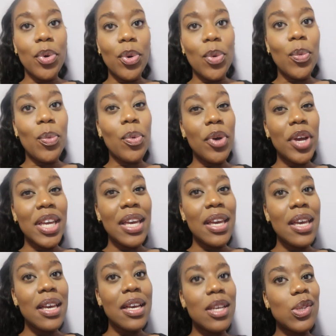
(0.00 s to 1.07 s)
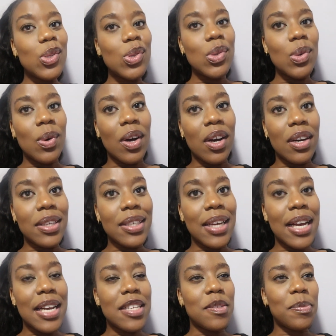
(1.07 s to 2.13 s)
bro working is so hard
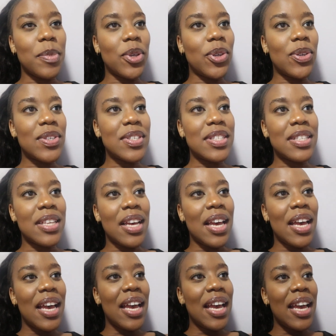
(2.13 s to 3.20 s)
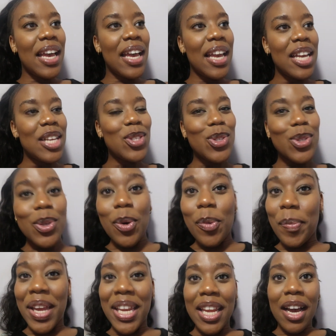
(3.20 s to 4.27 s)
guys because it's so
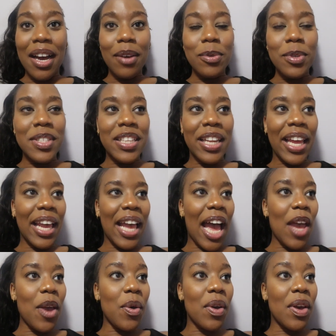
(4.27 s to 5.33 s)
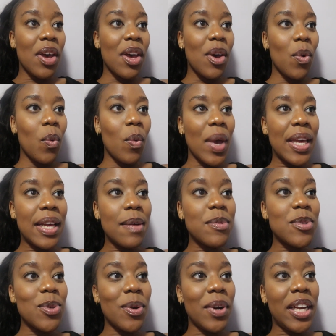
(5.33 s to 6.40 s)
many hours like I wake up
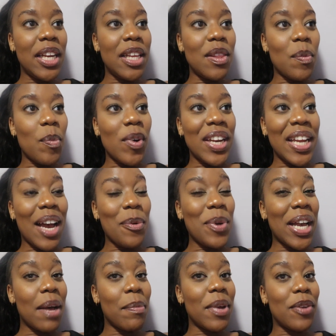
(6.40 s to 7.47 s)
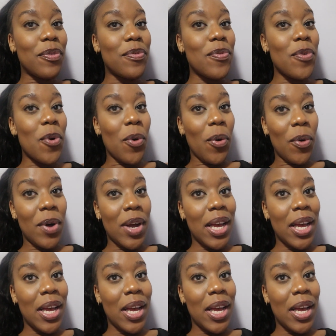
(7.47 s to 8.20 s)
so early in the morning I wake up at 4